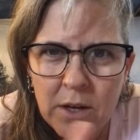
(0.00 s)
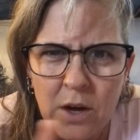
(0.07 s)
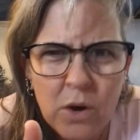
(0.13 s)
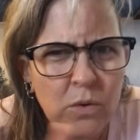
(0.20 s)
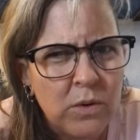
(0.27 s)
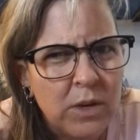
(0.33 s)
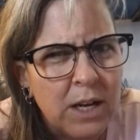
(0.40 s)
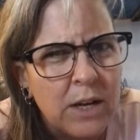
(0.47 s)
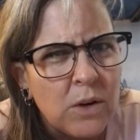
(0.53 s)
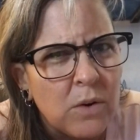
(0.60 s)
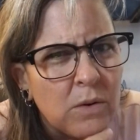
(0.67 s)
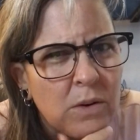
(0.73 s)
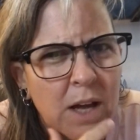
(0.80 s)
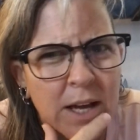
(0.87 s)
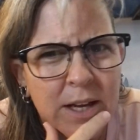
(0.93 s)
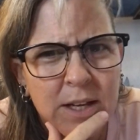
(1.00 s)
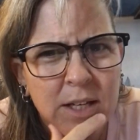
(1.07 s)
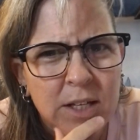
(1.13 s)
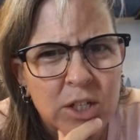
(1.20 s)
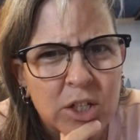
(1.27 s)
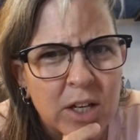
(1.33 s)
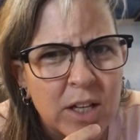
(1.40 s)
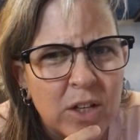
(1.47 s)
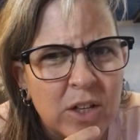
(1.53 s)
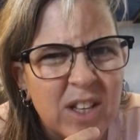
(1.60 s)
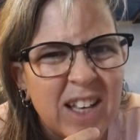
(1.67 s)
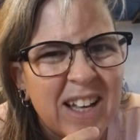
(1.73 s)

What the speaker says: Oh, they don't like each other. They